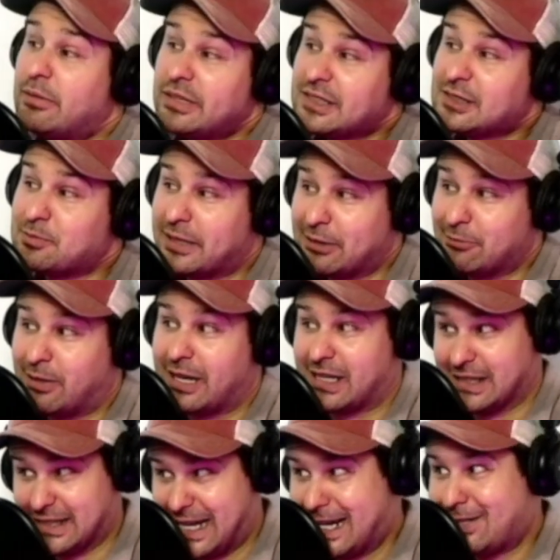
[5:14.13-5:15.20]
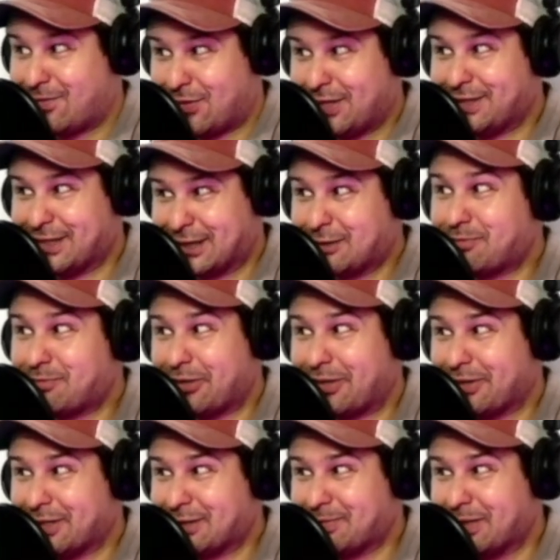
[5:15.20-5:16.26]
explain why a lot of things explode
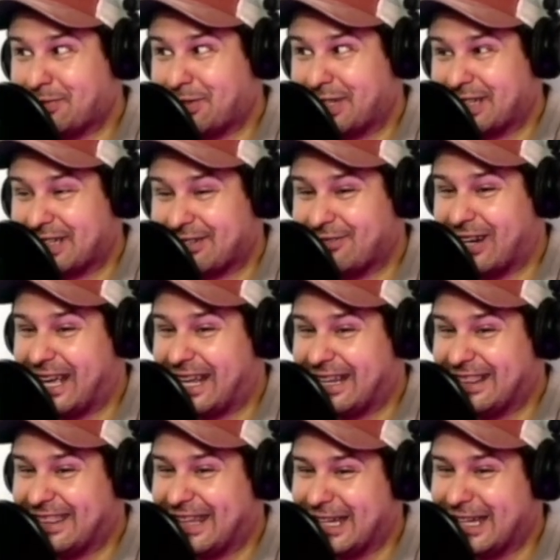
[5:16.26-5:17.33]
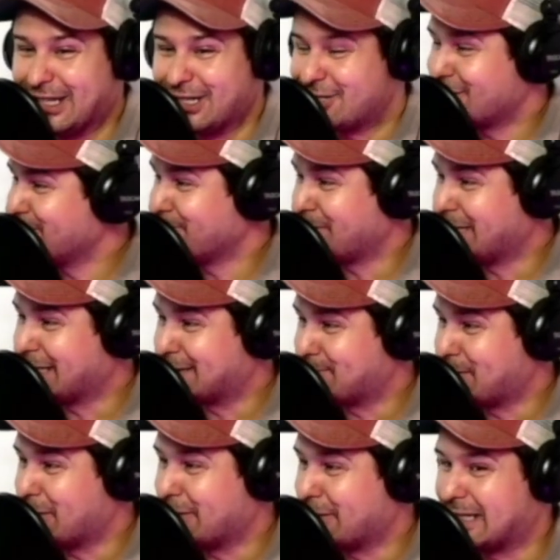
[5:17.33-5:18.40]
in this movie when they shouldn't be
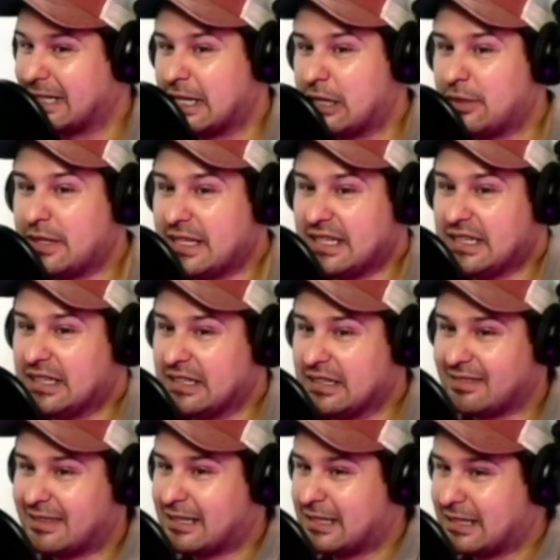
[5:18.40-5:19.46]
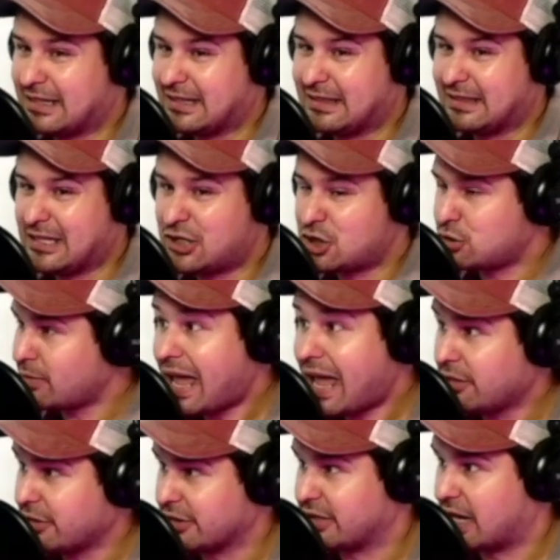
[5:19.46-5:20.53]
exploding. The
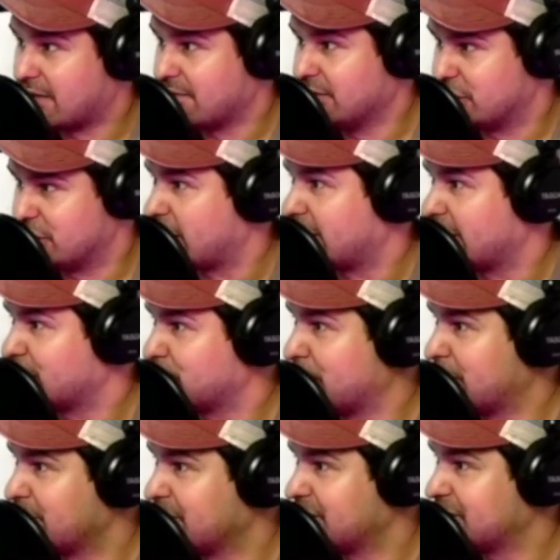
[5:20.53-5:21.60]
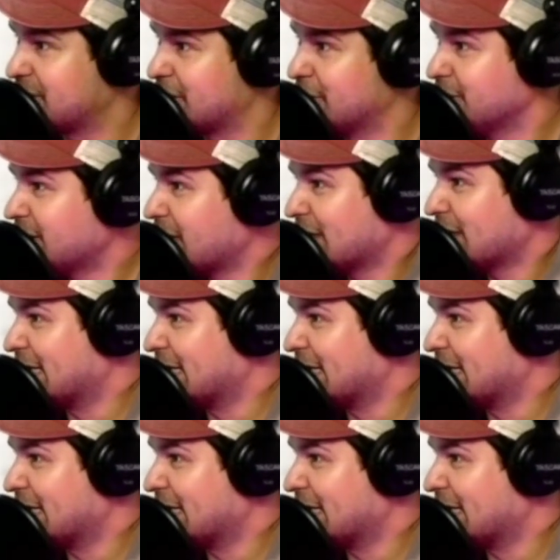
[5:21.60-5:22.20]
trailer of the truck explodes. There's nothing in a